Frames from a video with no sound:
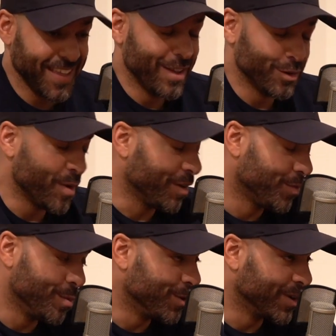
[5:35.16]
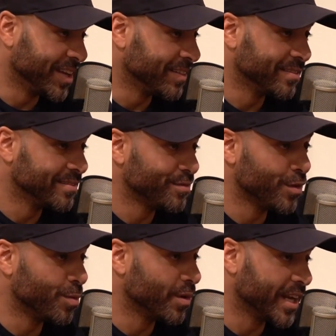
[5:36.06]
my
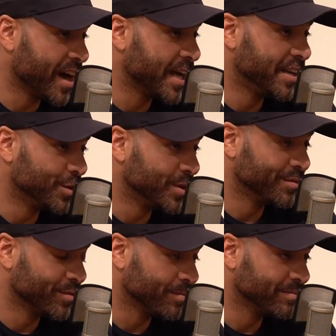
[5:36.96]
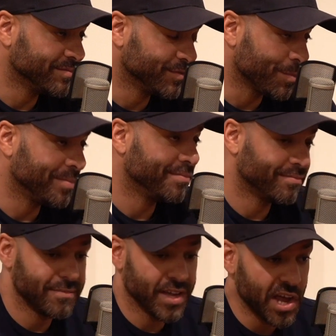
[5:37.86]
footballing idol, and from
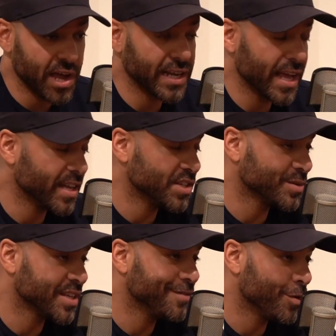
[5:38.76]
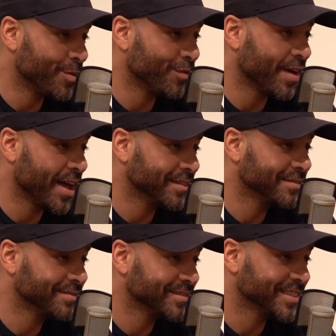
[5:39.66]
an early age, I was a Liverpool fan.
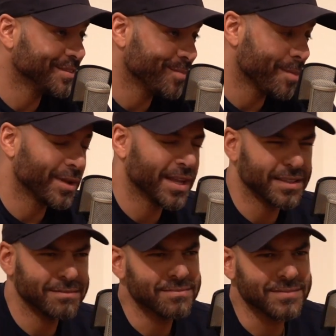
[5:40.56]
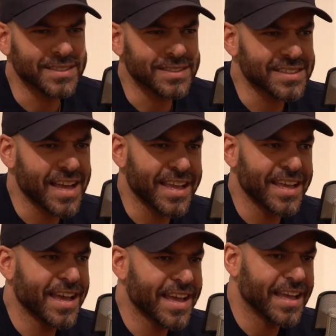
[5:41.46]
And remember it was
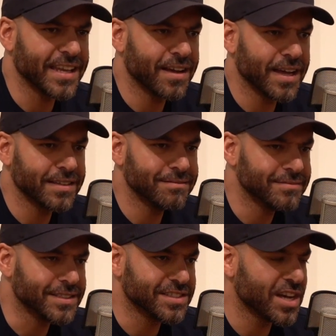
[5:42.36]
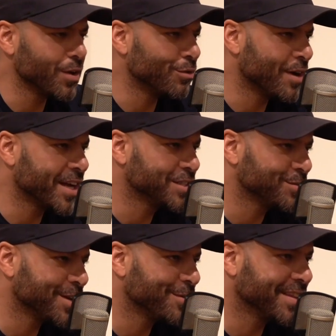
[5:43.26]
88, 89, the title race
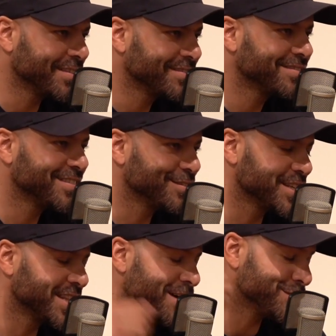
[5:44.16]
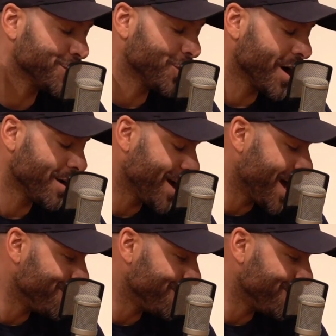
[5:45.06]
when it went obviously down to the wire at